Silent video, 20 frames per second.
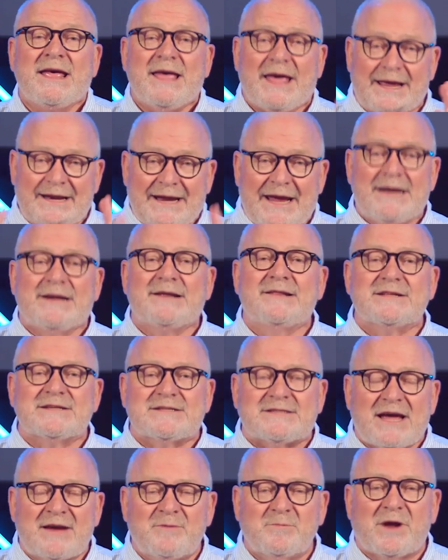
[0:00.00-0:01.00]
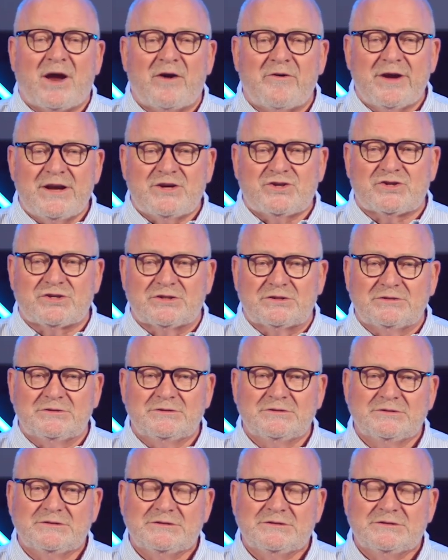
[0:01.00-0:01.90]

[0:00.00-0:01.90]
and head in the same direction.